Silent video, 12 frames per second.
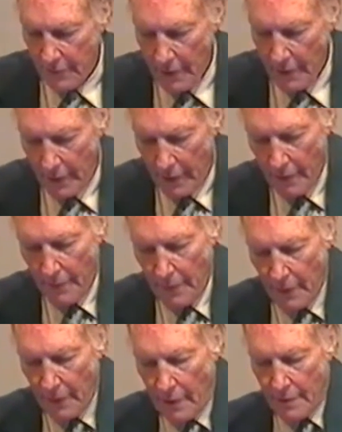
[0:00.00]
day,
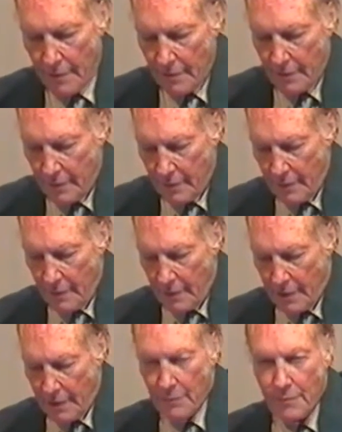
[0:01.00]
answered,
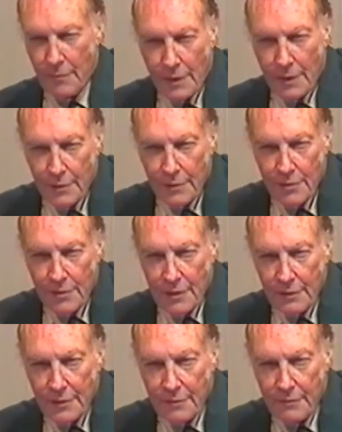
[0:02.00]
he would rather
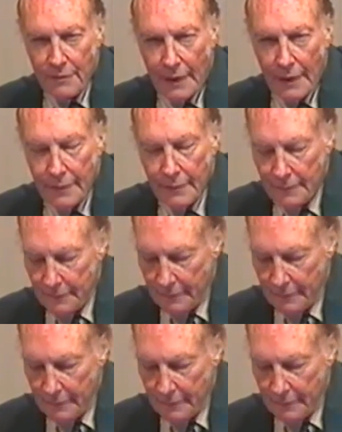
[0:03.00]
consult his valet.